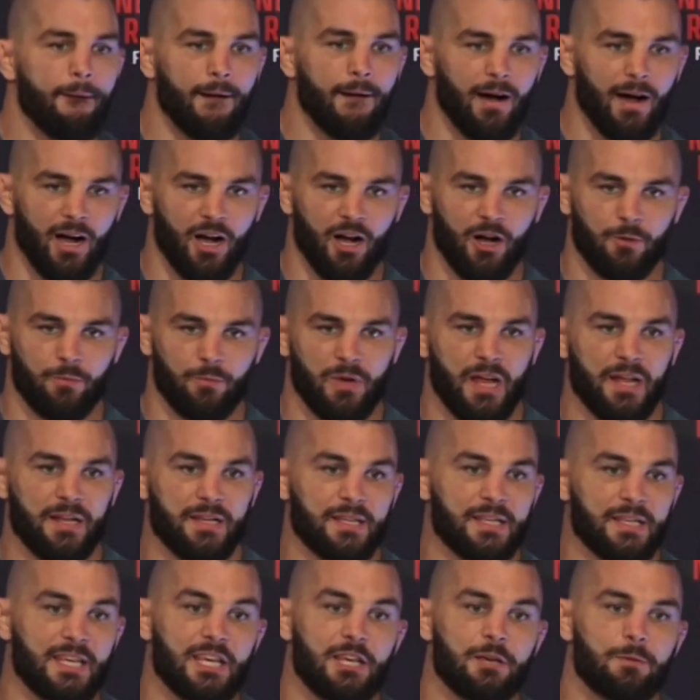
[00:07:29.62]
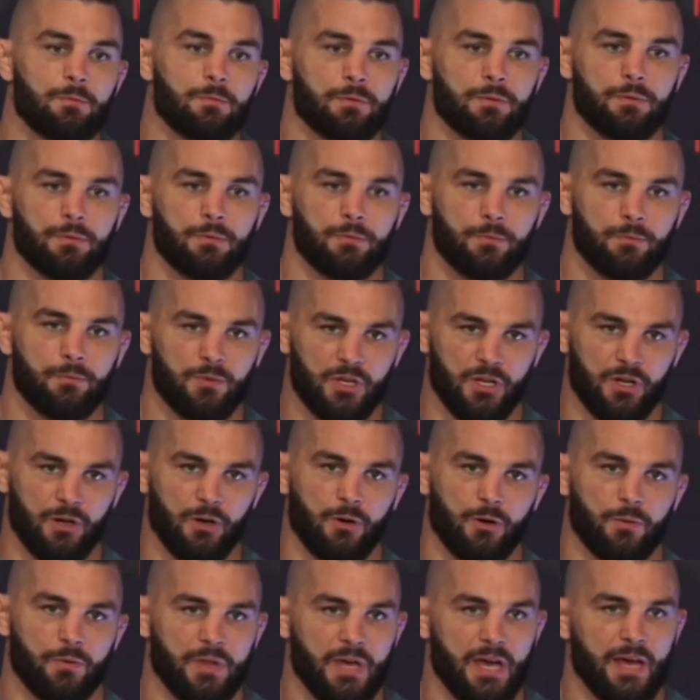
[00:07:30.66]
and to keep, you
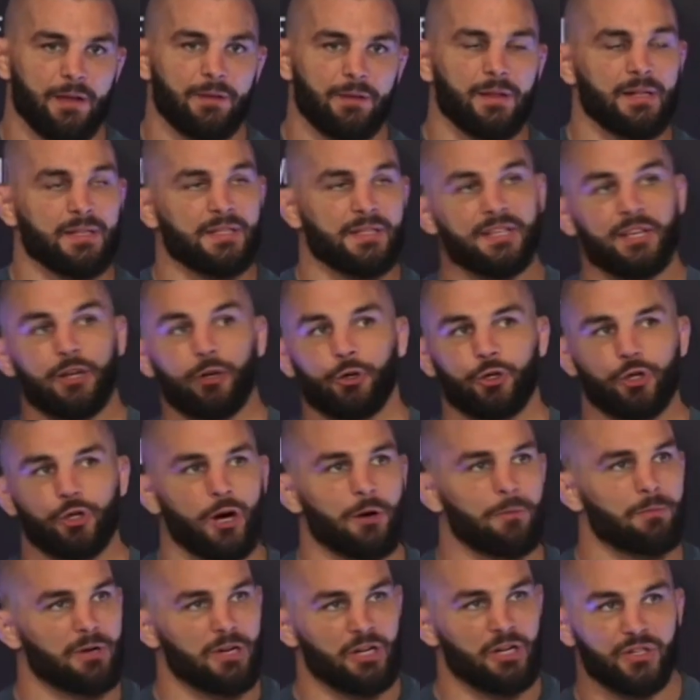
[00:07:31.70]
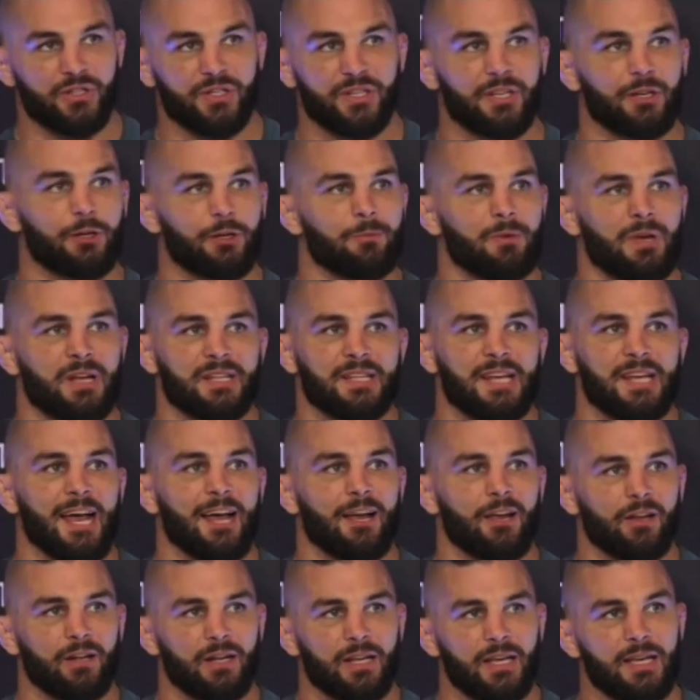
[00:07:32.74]
know, that steel sharpened steel
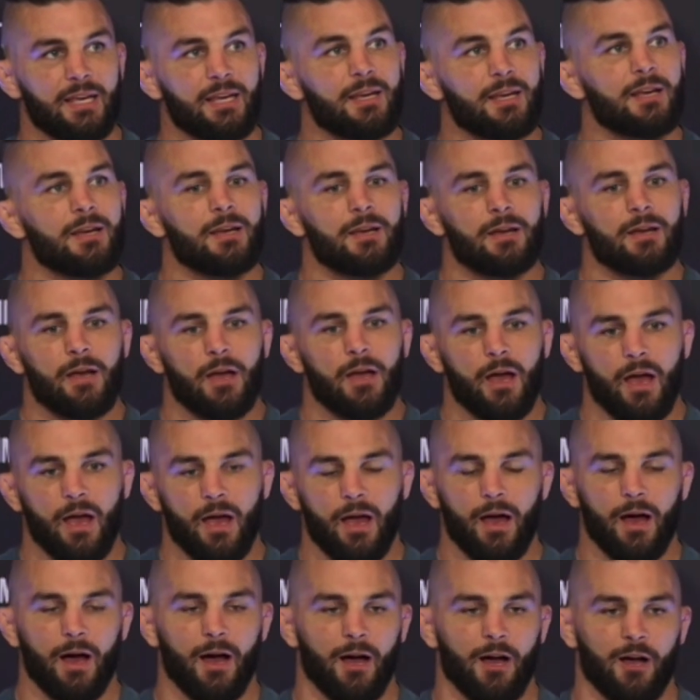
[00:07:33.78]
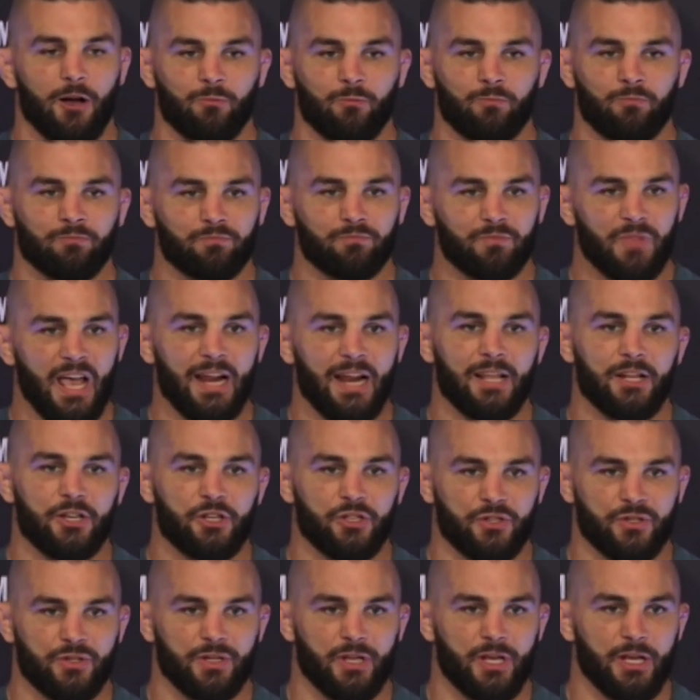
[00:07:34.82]
mentality. And it
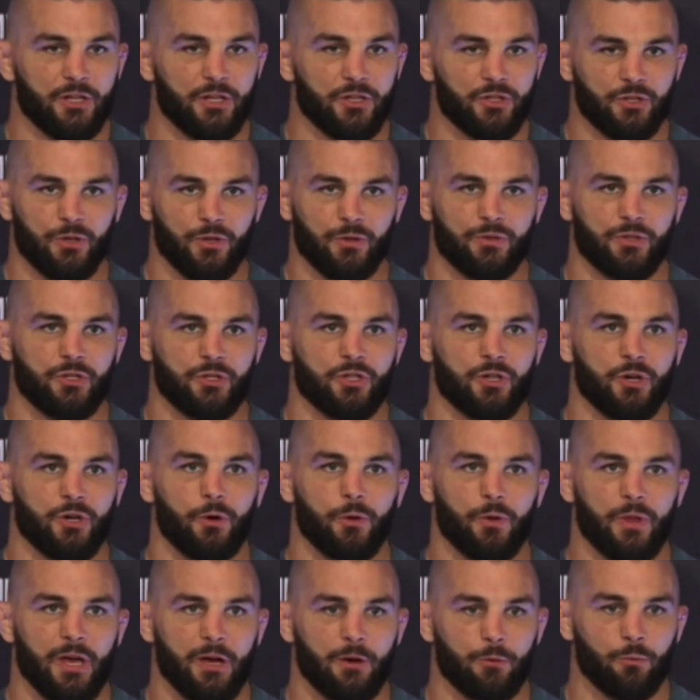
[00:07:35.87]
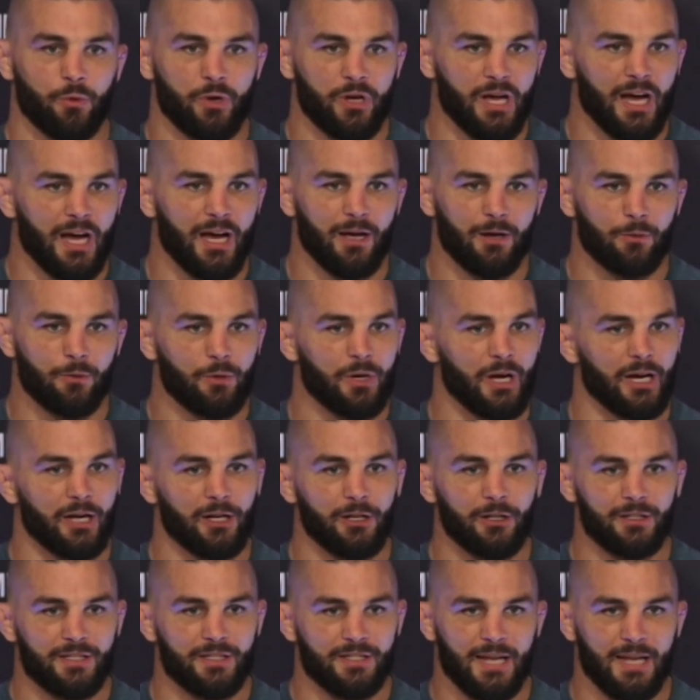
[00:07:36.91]
just goes to show that we got
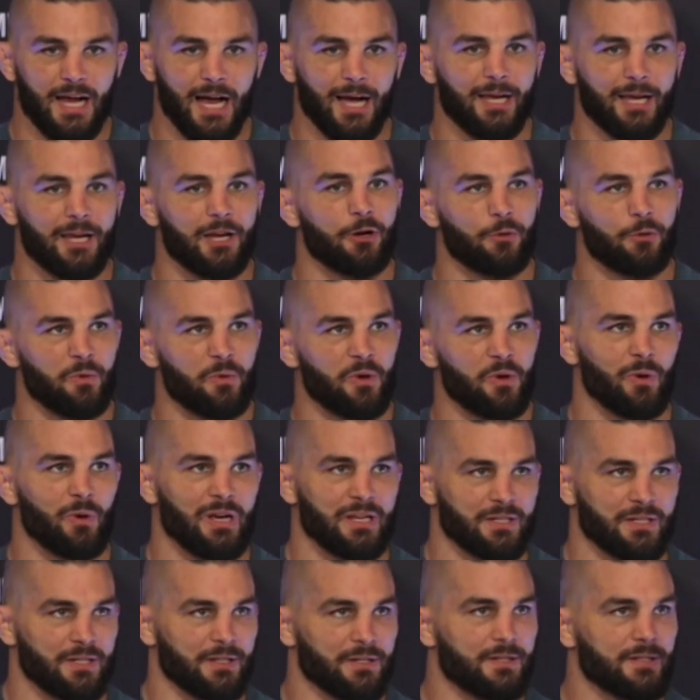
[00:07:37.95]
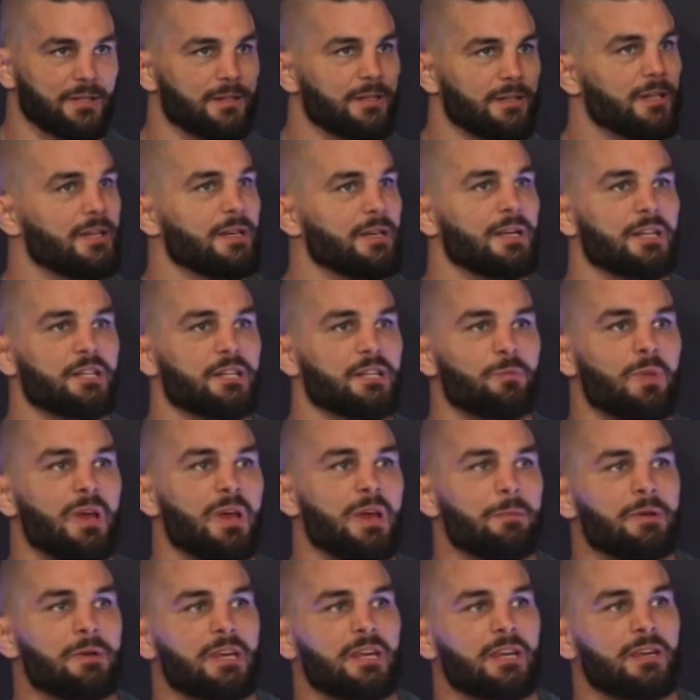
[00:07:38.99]
good stock here in the Midwest. It's
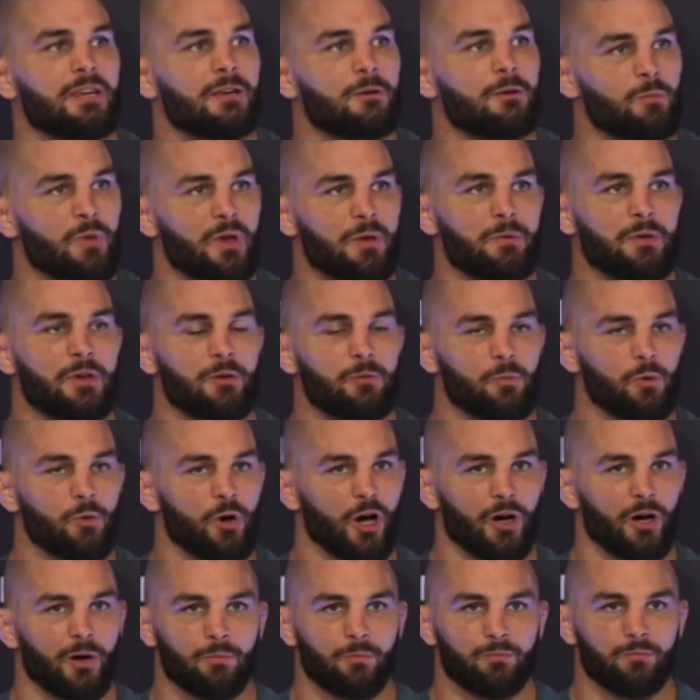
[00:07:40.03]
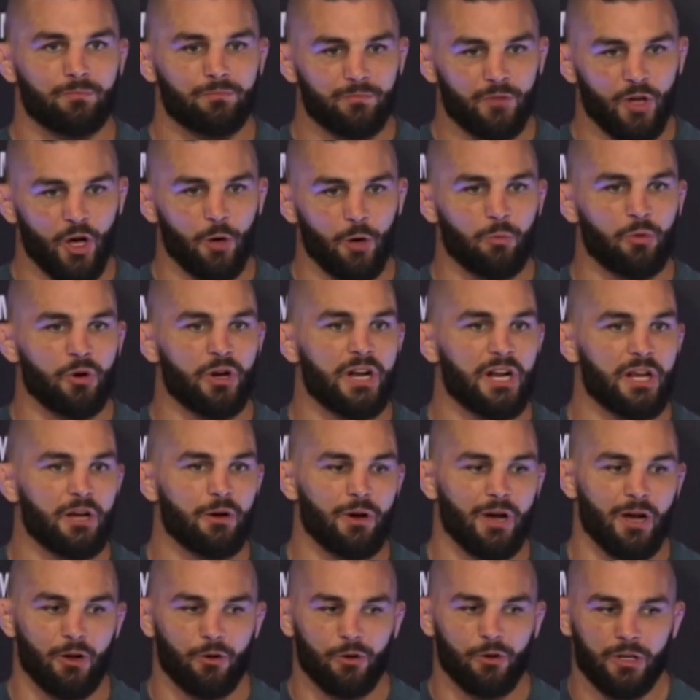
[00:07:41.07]
maybe a breeding
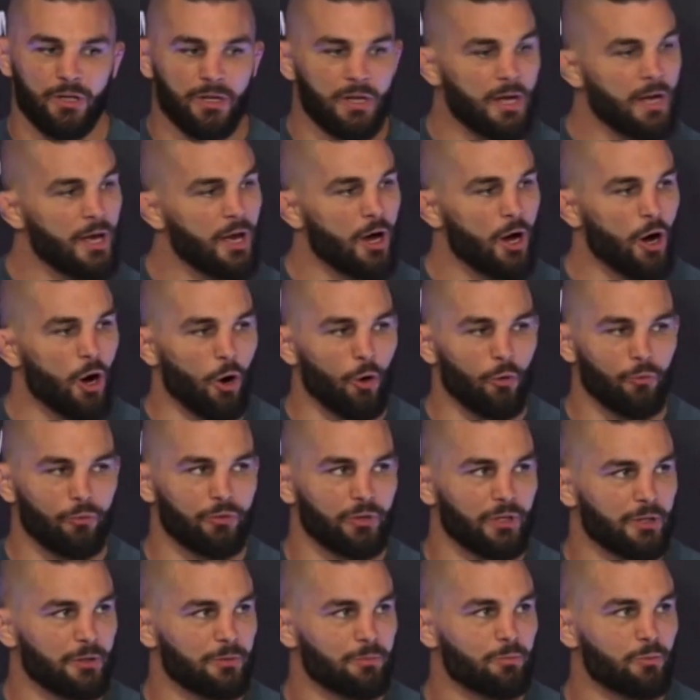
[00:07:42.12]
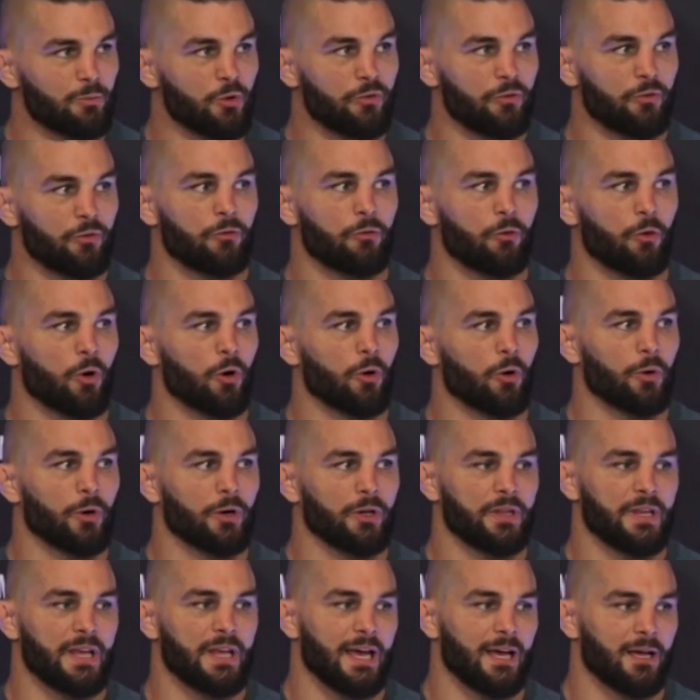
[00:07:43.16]
ground, and hopefully moving
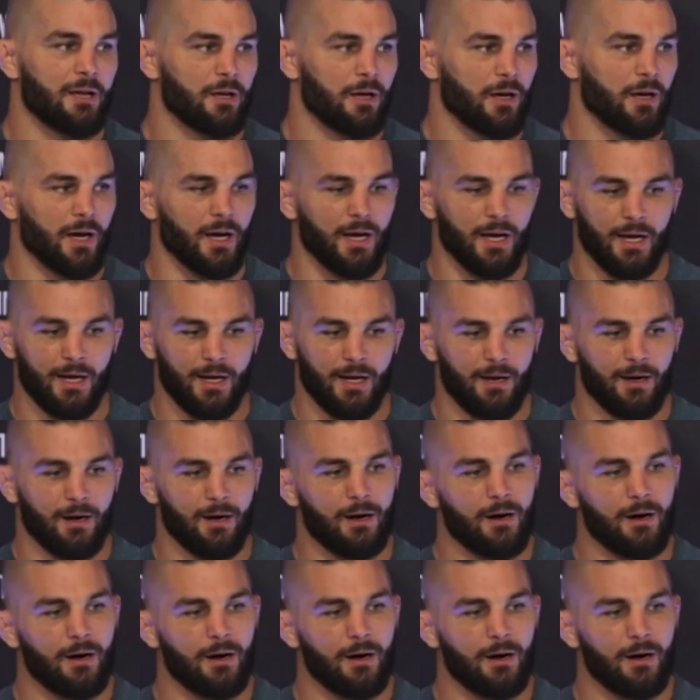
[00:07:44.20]
forward that